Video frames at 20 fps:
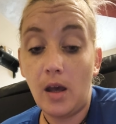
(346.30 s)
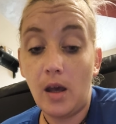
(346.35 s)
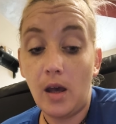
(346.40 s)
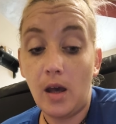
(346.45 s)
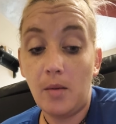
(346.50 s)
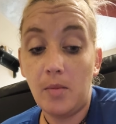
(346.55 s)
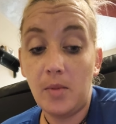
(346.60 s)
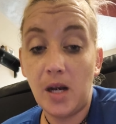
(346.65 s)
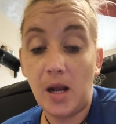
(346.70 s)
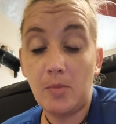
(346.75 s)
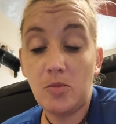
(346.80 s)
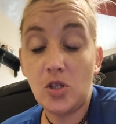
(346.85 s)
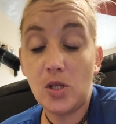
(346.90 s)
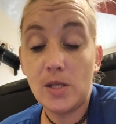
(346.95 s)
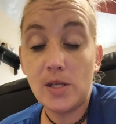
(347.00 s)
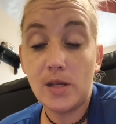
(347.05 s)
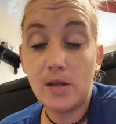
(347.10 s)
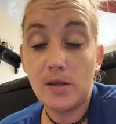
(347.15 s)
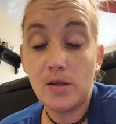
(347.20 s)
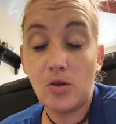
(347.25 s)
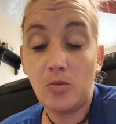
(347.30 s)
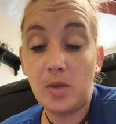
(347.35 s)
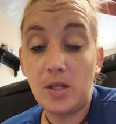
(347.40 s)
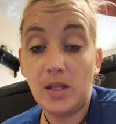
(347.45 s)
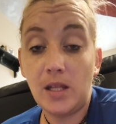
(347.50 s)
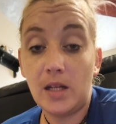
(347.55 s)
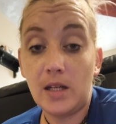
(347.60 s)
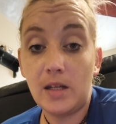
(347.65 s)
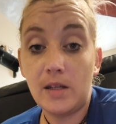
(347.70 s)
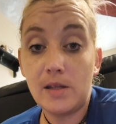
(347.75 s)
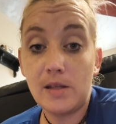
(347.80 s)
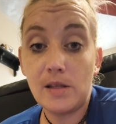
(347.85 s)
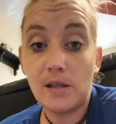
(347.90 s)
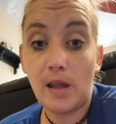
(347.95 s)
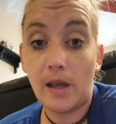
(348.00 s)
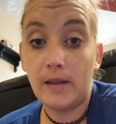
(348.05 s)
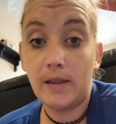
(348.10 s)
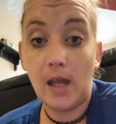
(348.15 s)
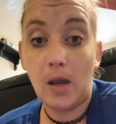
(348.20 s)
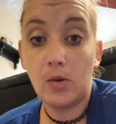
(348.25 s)
And I'm just assuming that it's
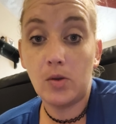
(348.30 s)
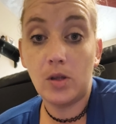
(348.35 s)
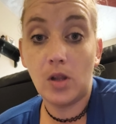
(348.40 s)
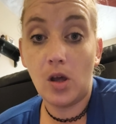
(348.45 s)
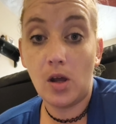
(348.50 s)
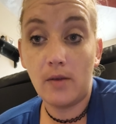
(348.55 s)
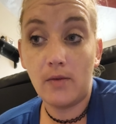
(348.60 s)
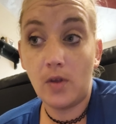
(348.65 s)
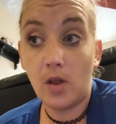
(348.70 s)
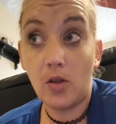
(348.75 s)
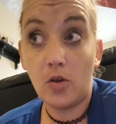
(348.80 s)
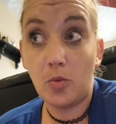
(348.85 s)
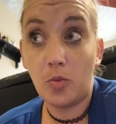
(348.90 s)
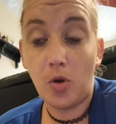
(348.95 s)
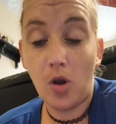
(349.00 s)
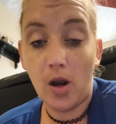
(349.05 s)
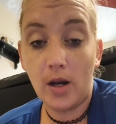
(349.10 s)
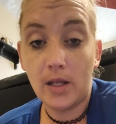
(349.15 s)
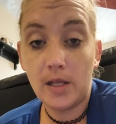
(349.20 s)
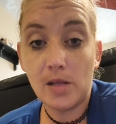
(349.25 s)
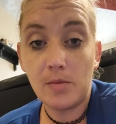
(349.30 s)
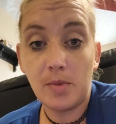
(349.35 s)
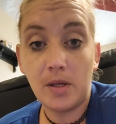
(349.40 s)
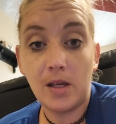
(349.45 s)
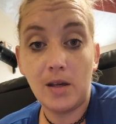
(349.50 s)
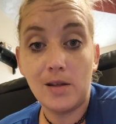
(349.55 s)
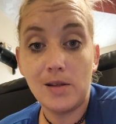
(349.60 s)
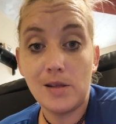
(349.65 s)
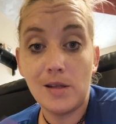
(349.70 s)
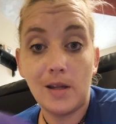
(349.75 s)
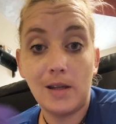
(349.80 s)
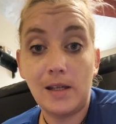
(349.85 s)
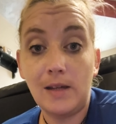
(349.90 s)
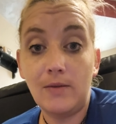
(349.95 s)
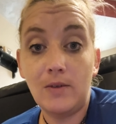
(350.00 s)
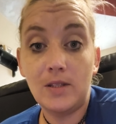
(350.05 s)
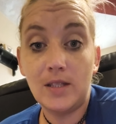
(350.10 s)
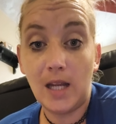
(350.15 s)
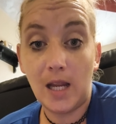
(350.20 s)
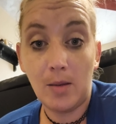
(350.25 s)
like that with a lot of the other products, because
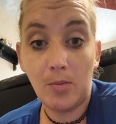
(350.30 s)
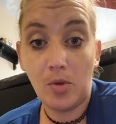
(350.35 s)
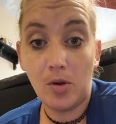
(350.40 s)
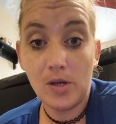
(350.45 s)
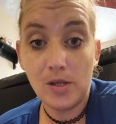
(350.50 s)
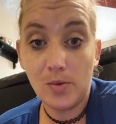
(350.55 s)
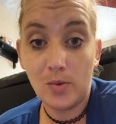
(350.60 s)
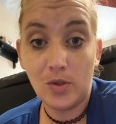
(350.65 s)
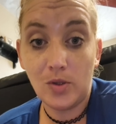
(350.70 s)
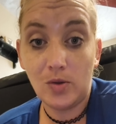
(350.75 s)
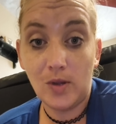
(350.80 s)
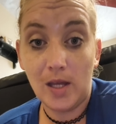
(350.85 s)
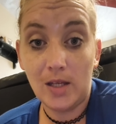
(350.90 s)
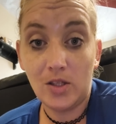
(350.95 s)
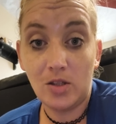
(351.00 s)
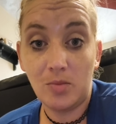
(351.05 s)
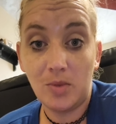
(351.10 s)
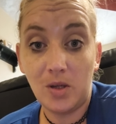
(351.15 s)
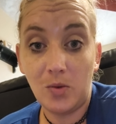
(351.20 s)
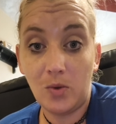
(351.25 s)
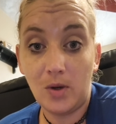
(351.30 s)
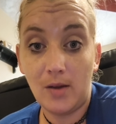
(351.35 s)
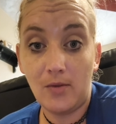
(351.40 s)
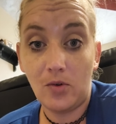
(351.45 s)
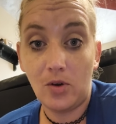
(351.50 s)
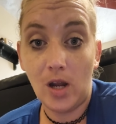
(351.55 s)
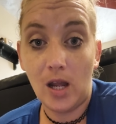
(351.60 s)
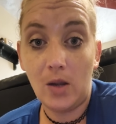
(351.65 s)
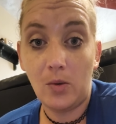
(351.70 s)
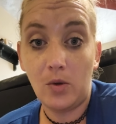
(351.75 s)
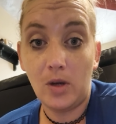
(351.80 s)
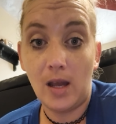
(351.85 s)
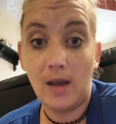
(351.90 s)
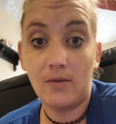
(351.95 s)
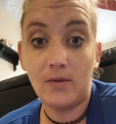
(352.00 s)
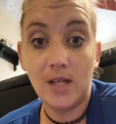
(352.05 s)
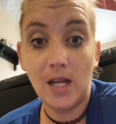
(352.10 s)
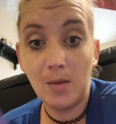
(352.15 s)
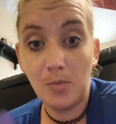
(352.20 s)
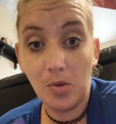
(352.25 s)
even tampons would do that to me whenever I would
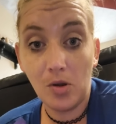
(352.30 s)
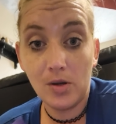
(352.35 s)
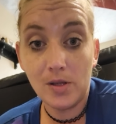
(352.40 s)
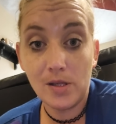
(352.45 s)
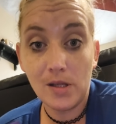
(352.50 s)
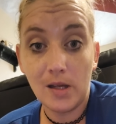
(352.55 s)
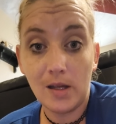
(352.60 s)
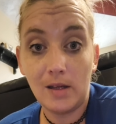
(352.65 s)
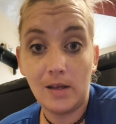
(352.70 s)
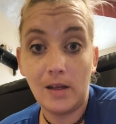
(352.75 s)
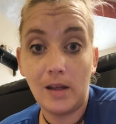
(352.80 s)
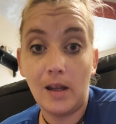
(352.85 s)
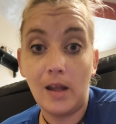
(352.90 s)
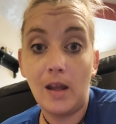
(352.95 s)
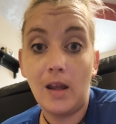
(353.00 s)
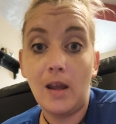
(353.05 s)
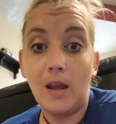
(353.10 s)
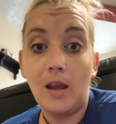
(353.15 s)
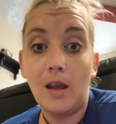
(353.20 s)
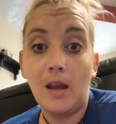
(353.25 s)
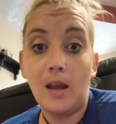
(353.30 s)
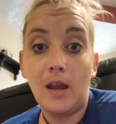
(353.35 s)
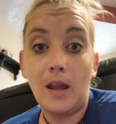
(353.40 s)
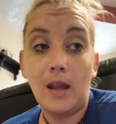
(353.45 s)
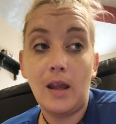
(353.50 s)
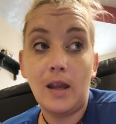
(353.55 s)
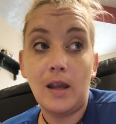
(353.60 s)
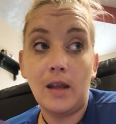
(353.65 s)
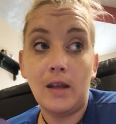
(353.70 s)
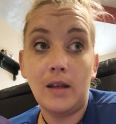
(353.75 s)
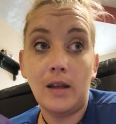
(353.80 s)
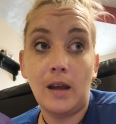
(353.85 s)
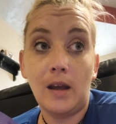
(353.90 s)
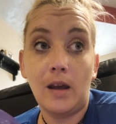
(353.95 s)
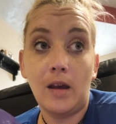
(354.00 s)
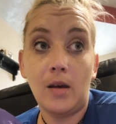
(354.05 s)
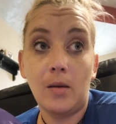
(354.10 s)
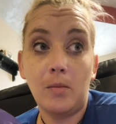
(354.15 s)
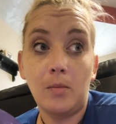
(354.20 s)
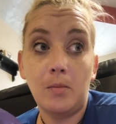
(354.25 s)
have tampons in,
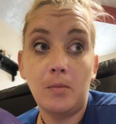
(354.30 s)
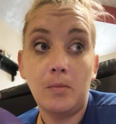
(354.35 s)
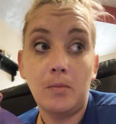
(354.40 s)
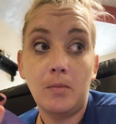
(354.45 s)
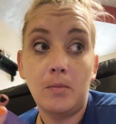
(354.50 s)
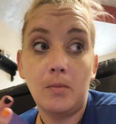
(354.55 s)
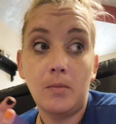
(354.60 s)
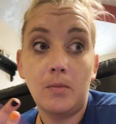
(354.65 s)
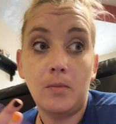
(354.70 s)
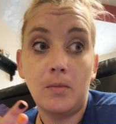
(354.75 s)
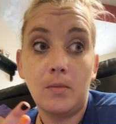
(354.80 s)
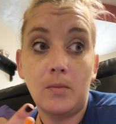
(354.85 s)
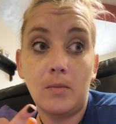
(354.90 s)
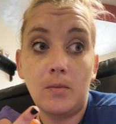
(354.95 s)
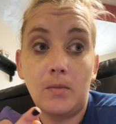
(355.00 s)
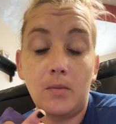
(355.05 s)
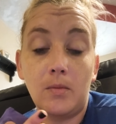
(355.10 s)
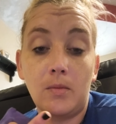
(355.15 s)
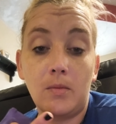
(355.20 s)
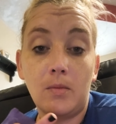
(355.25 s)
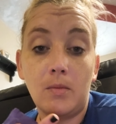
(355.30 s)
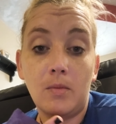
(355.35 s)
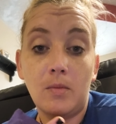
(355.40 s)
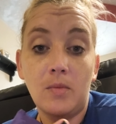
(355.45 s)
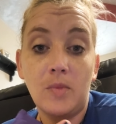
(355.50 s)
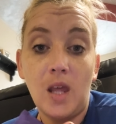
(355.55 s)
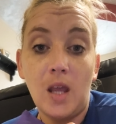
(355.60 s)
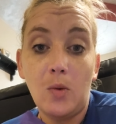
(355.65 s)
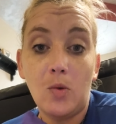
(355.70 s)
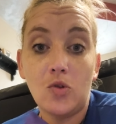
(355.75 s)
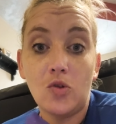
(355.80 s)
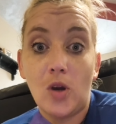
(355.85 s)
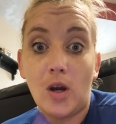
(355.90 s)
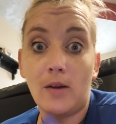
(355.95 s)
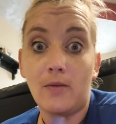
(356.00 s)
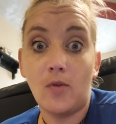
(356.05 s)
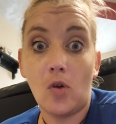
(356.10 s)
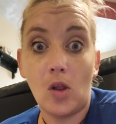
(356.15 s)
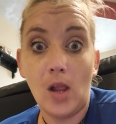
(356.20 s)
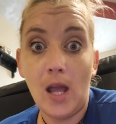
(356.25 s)
and they would try
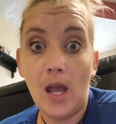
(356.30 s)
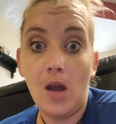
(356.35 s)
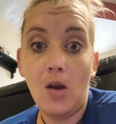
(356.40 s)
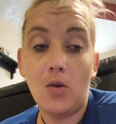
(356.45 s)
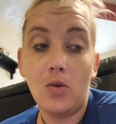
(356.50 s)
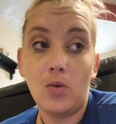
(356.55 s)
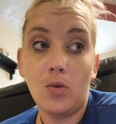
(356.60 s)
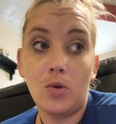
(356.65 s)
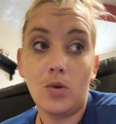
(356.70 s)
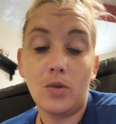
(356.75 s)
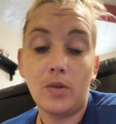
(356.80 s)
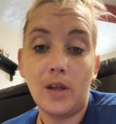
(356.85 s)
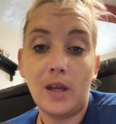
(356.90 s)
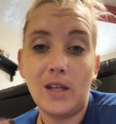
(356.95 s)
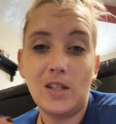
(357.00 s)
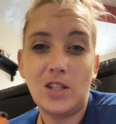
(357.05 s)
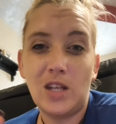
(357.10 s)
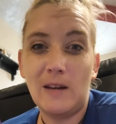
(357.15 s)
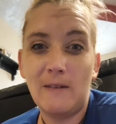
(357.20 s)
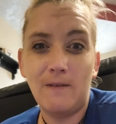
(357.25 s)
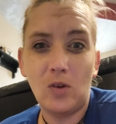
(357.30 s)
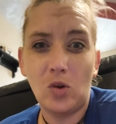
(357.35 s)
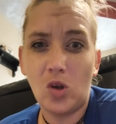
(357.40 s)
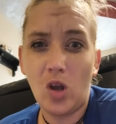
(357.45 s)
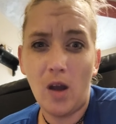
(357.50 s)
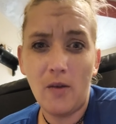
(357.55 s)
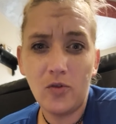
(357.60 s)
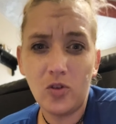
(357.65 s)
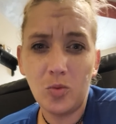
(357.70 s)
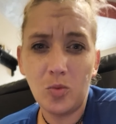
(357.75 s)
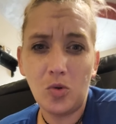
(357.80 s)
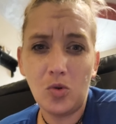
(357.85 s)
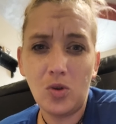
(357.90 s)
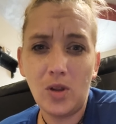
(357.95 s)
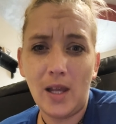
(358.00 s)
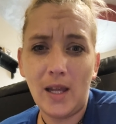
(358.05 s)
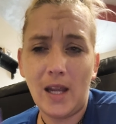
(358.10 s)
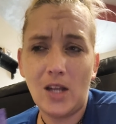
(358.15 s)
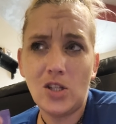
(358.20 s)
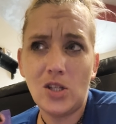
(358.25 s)
to fall out, or it didn't feel comfortable.
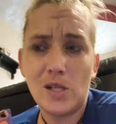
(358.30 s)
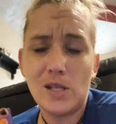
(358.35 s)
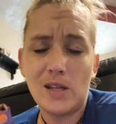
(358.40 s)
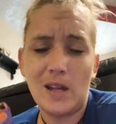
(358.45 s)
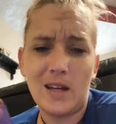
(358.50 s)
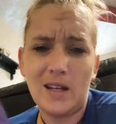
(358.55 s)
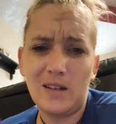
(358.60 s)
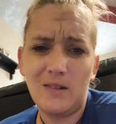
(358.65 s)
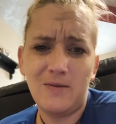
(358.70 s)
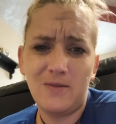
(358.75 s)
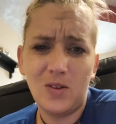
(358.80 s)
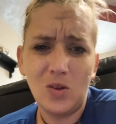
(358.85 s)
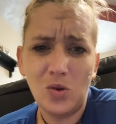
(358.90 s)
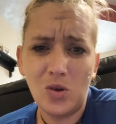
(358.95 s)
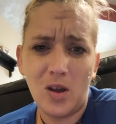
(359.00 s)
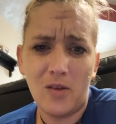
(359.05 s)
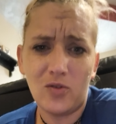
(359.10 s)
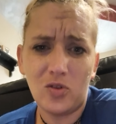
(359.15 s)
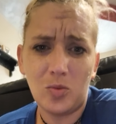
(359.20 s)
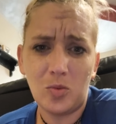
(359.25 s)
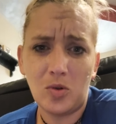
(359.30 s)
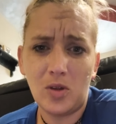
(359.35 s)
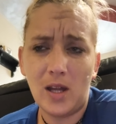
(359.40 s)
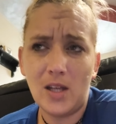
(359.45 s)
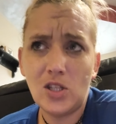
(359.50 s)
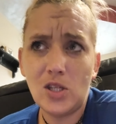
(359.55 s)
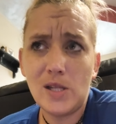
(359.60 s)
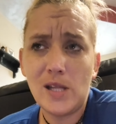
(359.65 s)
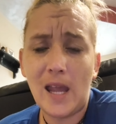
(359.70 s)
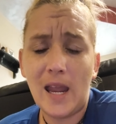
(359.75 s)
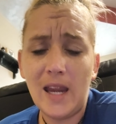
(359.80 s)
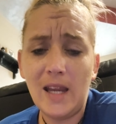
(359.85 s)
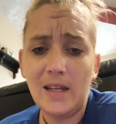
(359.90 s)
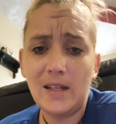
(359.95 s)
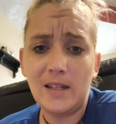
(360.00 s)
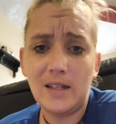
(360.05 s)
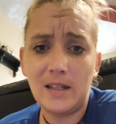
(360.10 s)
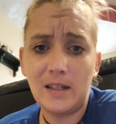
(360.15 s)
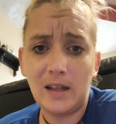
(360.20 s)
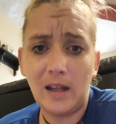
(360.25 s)
Like I didn't feel comfortable. I just
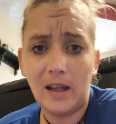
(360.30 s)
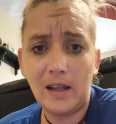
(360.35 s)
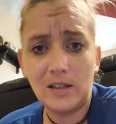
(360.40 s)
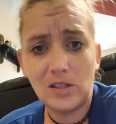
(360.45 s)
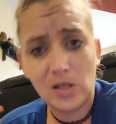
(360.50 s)
hated it.